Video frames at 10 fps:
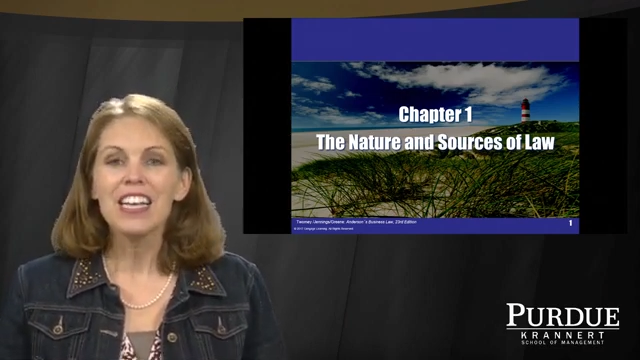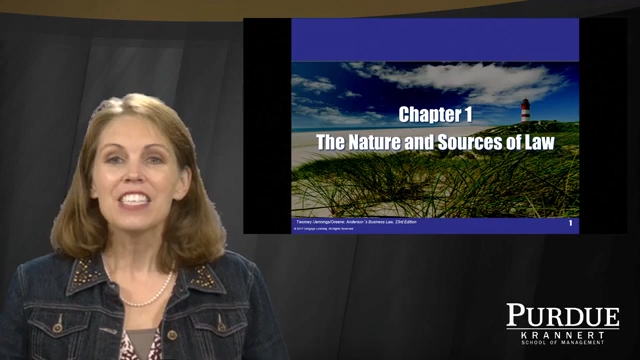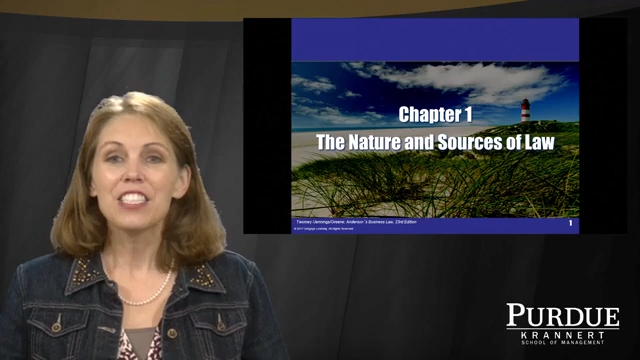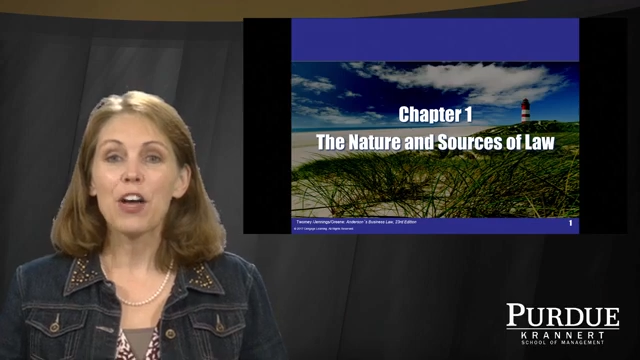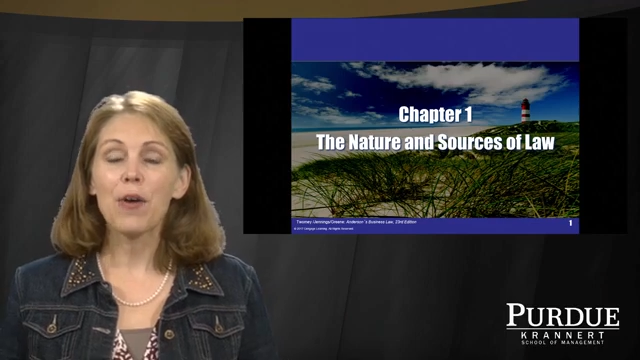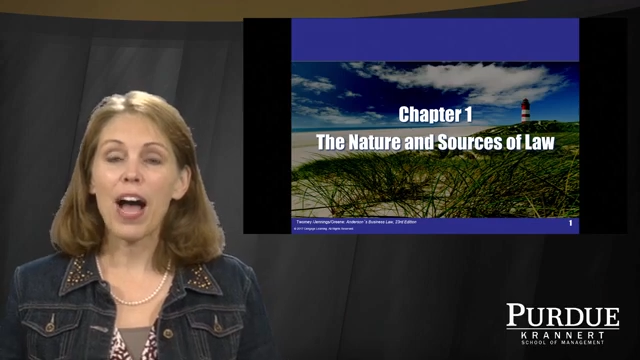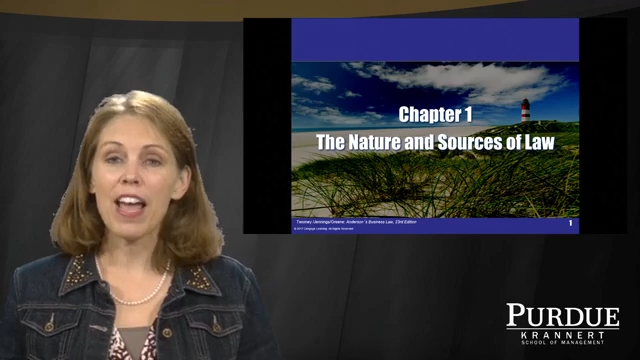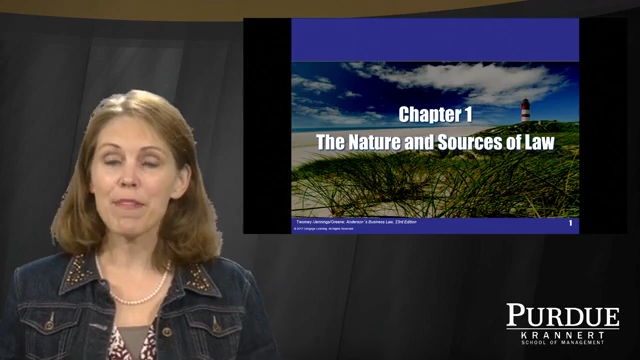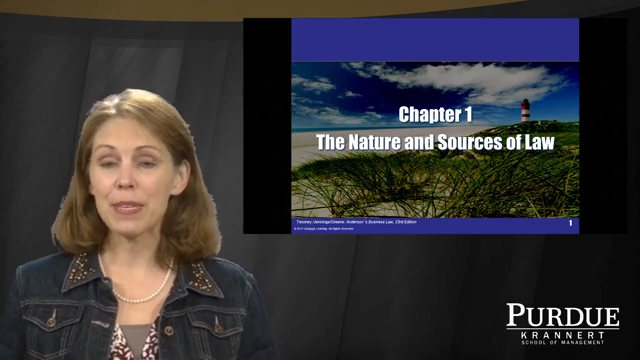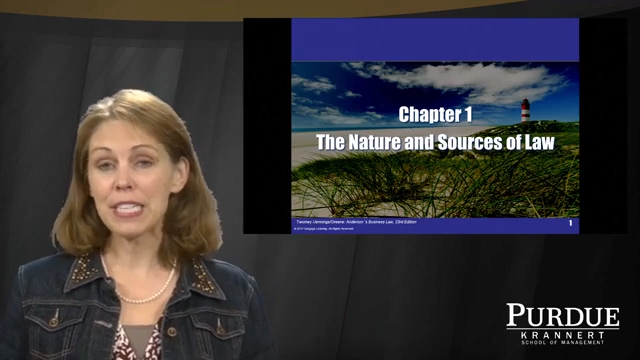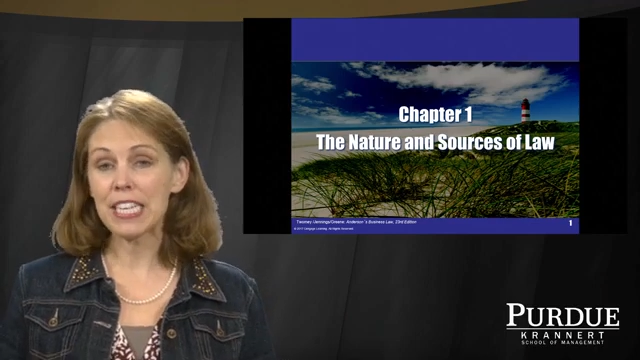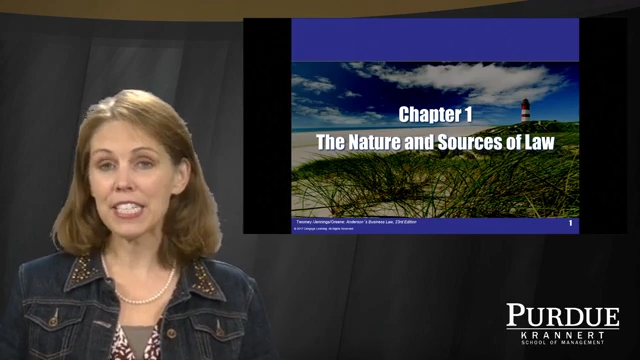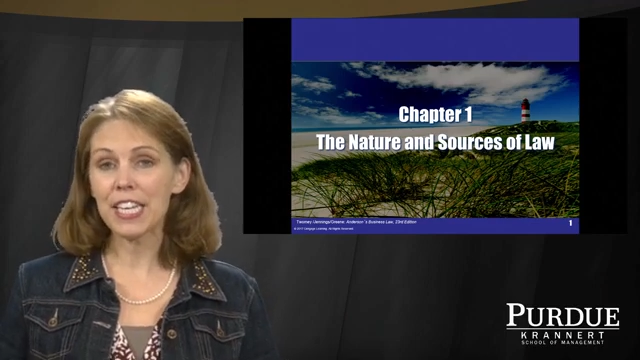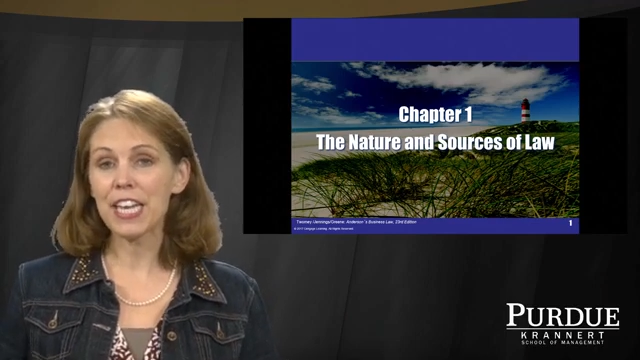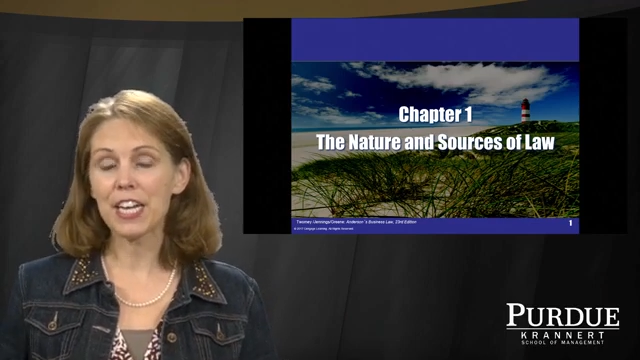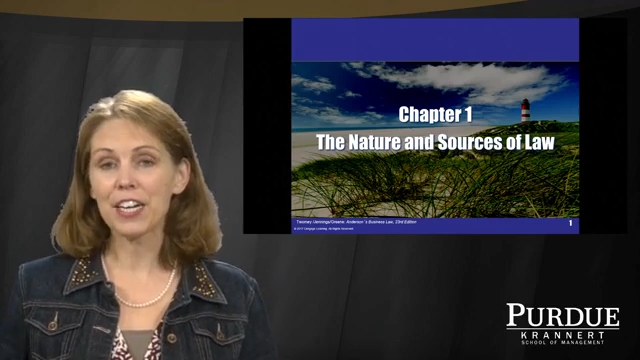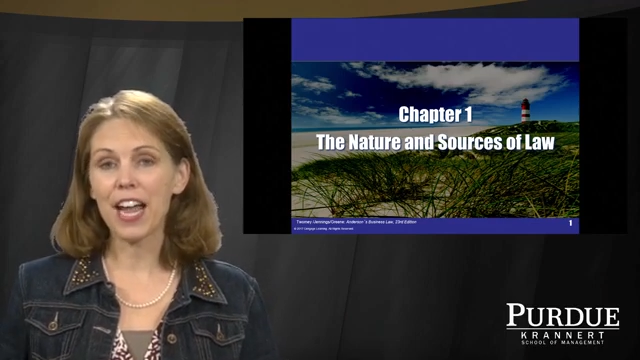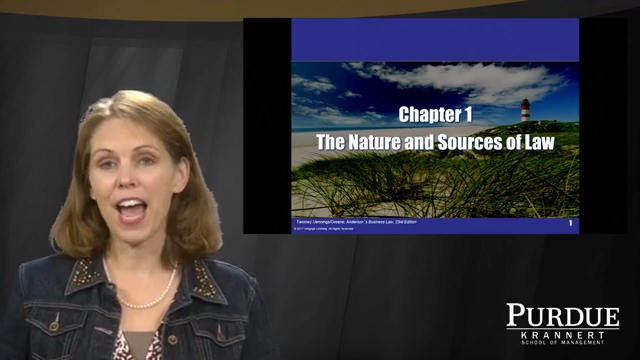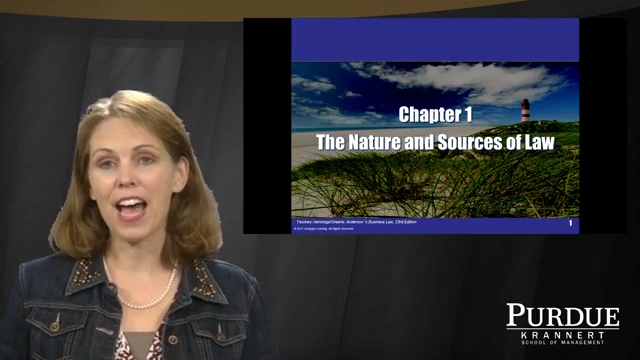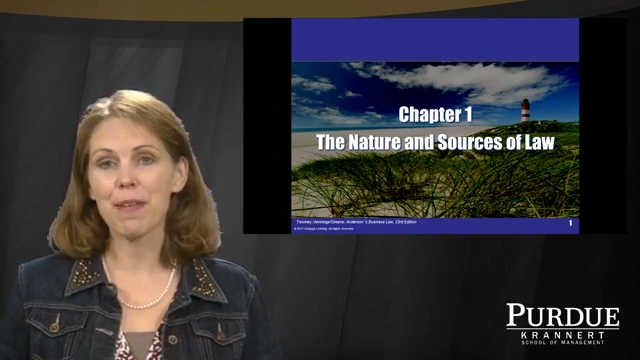So I have been teaching here
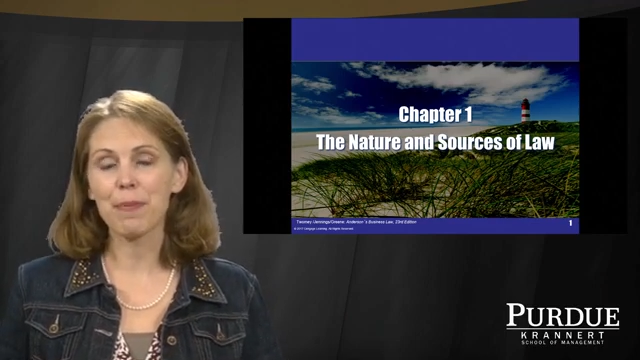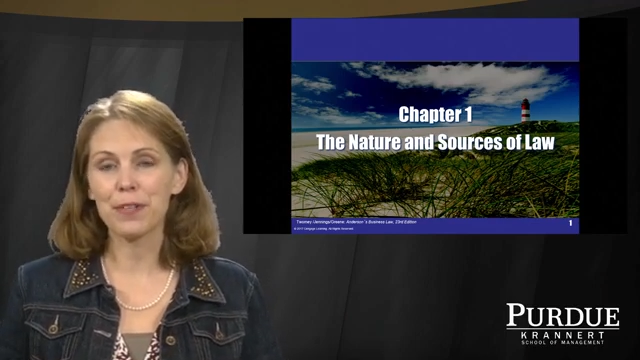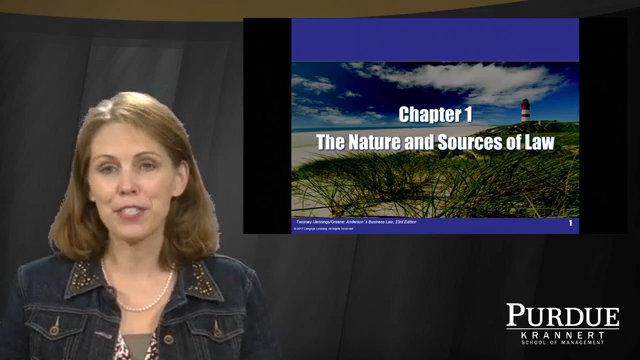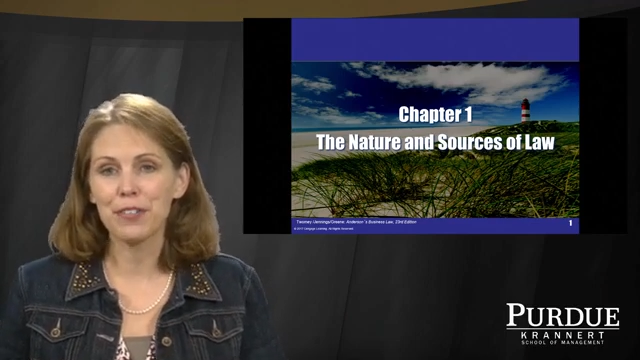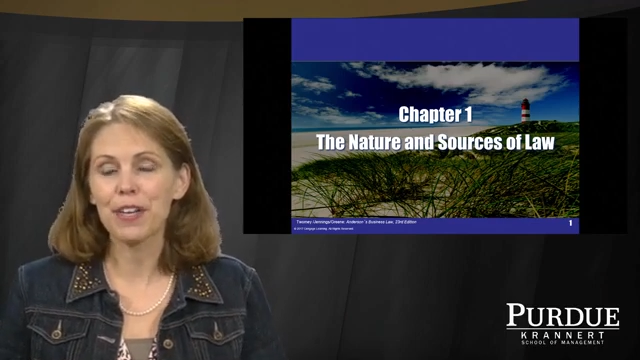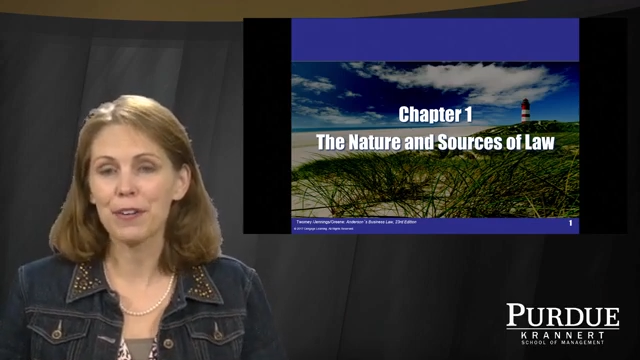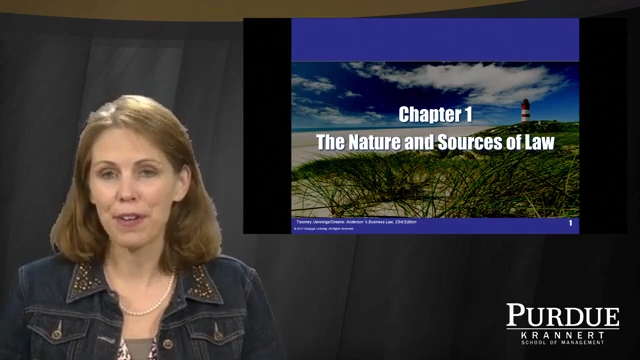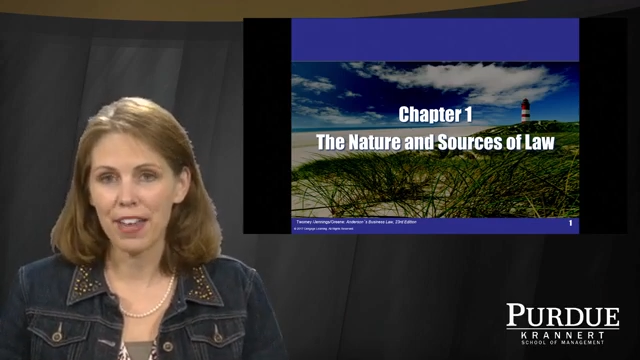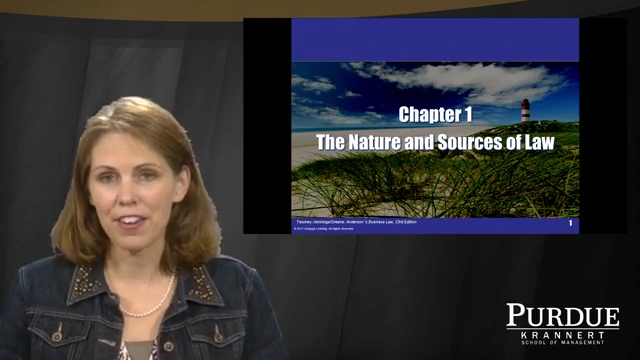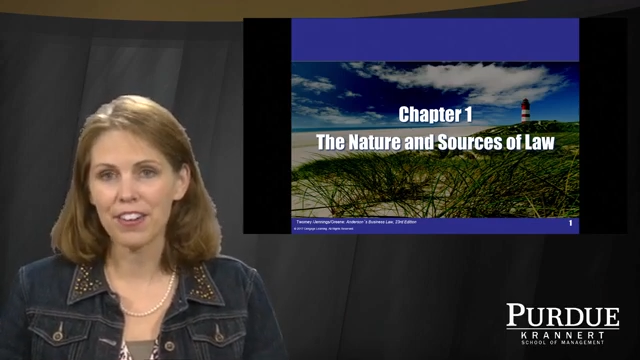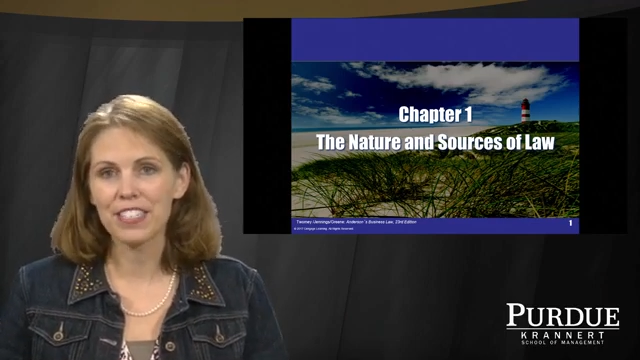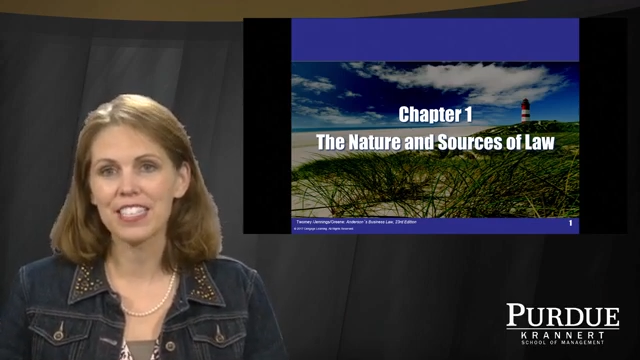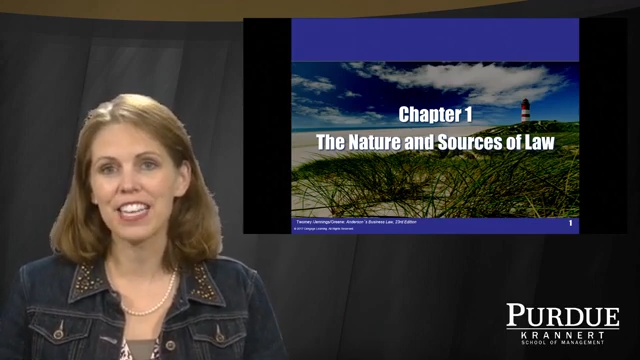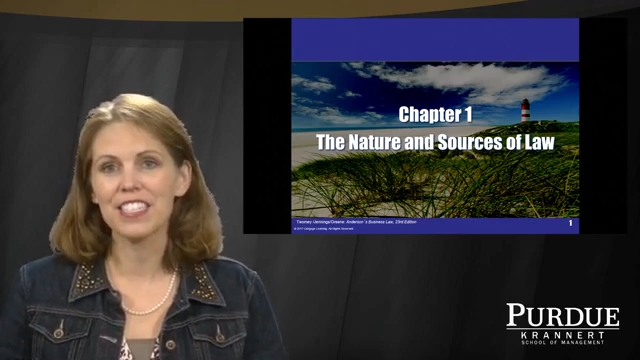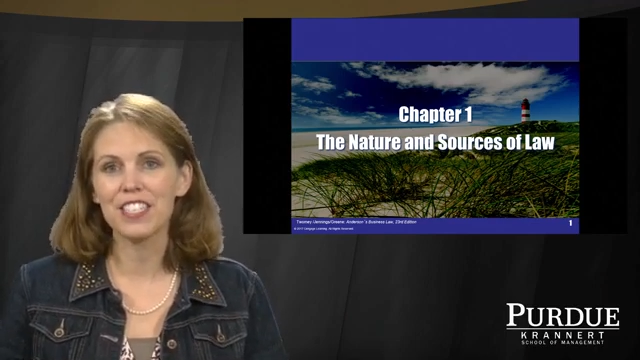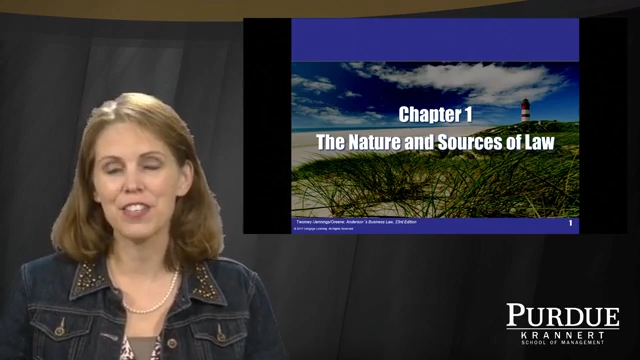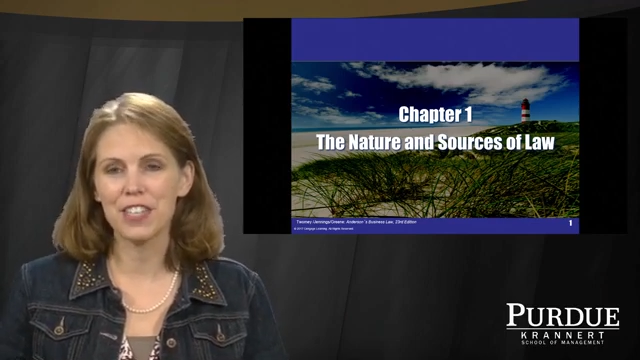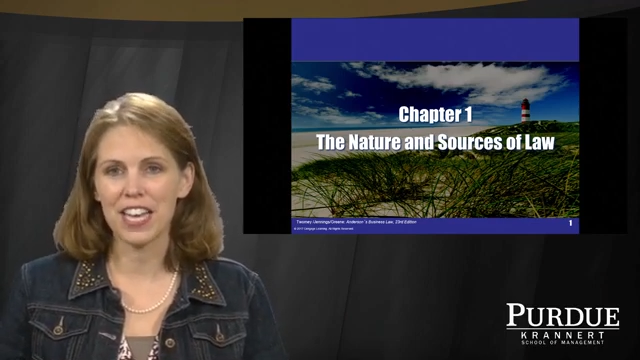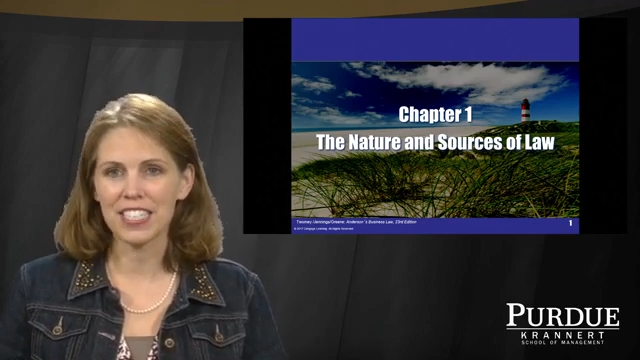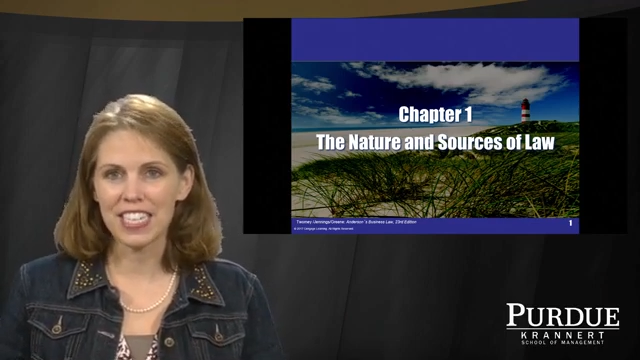at Purdue at Krannert since
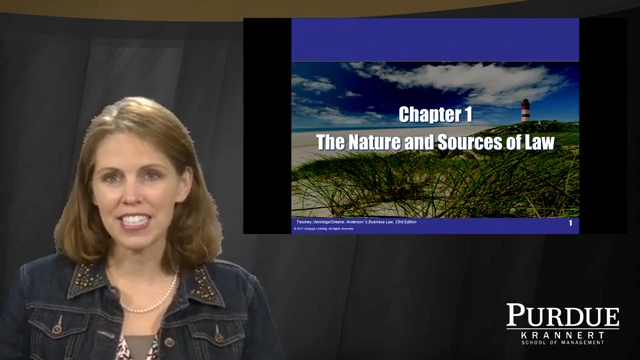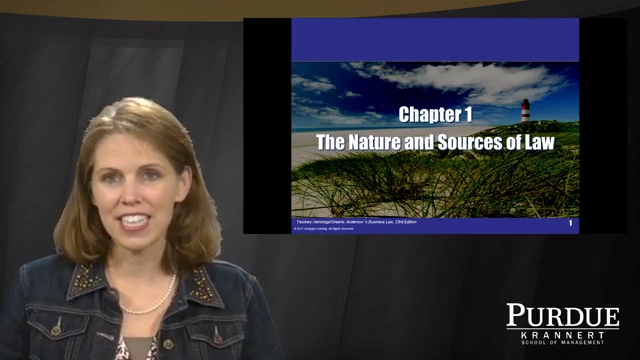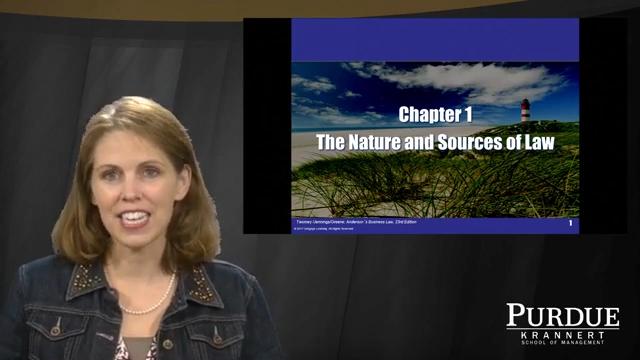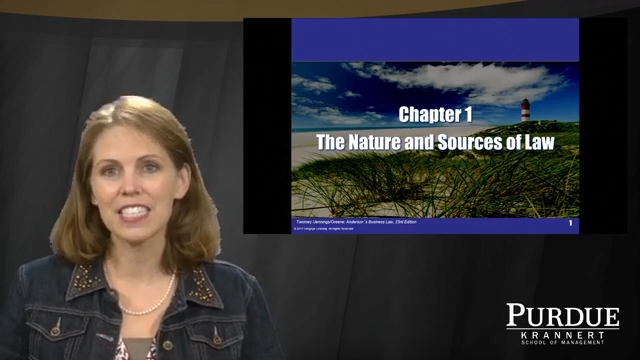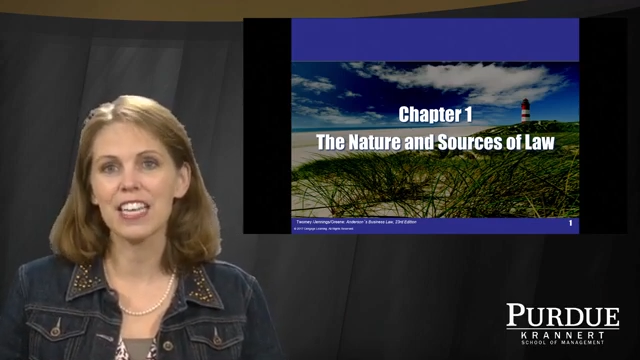2006,